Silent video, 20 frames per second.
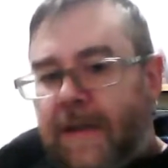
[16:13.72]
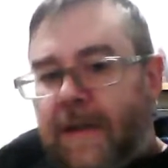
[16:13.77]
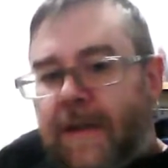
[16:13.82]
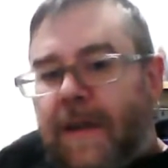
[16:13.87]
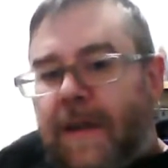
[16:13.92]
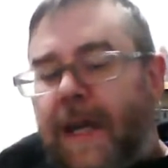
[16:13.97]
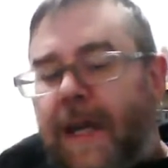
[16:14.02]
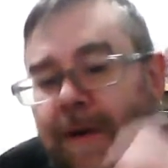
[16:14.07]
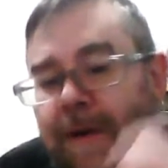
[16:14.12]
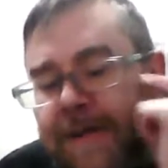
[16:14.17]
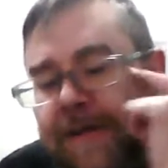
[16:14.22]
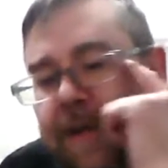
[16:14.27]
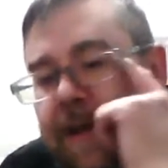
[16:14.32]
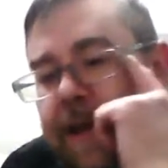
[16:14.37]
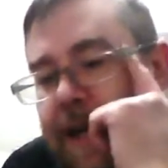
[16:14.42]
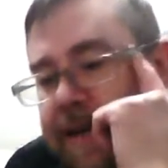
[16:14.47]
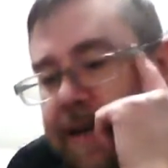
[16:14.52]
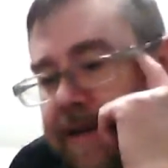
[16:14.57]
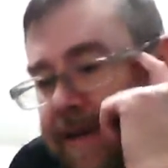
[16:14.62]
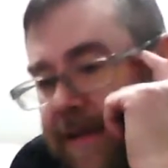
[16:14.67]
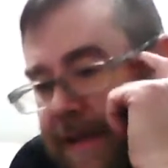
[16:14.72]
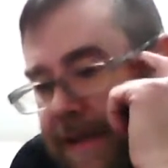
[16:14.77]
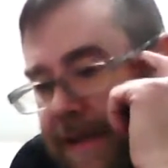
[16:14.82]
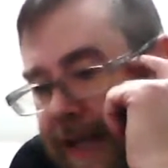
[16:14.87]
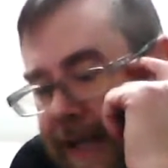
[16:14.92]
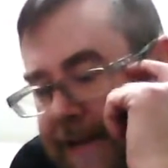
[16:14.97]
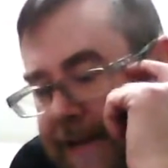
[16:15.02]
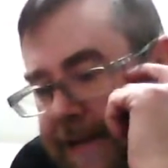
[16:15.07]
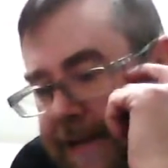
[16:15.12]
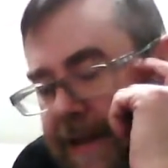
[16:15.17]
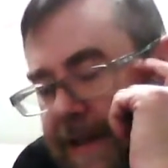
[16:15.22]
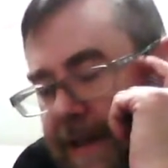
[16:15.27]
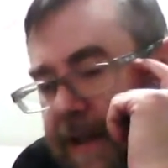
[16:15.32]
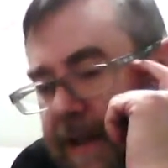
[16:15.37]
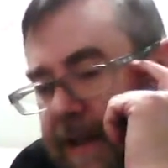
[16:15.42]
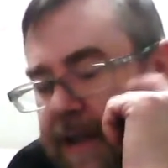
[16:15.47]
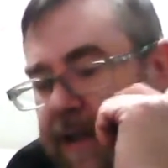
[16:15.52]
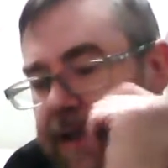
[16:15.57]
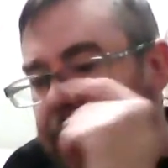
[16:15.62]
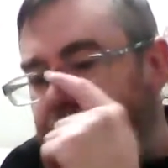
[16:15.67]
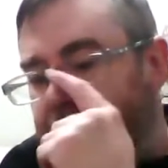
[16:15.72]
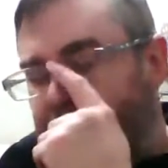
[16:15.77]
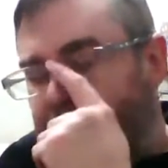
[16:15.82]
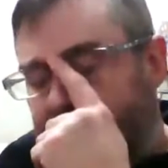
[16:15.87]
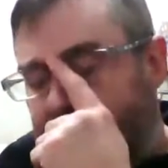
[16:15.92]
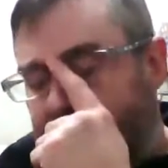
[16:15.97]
anyway, so that's the deal